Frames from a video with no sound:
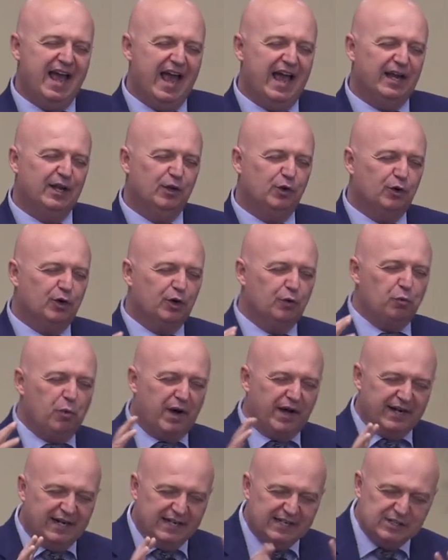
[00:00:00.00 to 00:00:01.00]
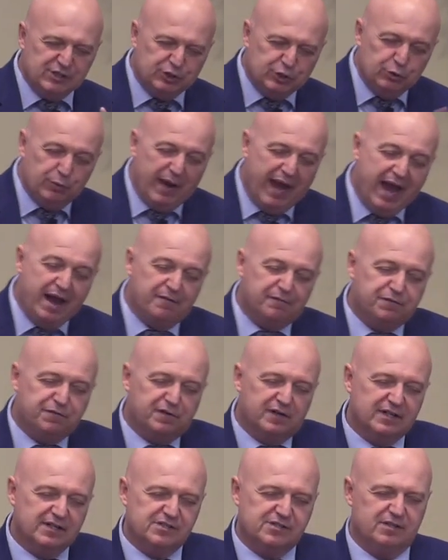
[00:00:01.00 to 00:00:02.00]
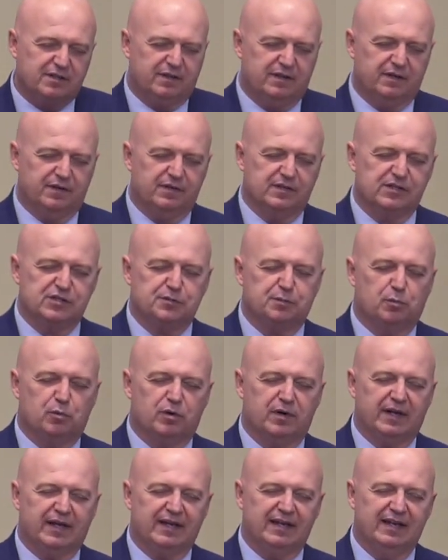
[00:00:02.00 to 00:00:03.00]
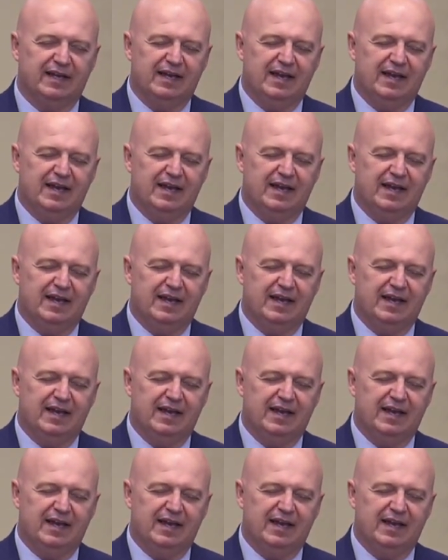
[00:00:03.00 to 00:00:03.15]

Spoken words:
and learn what it is you have for us there this morning.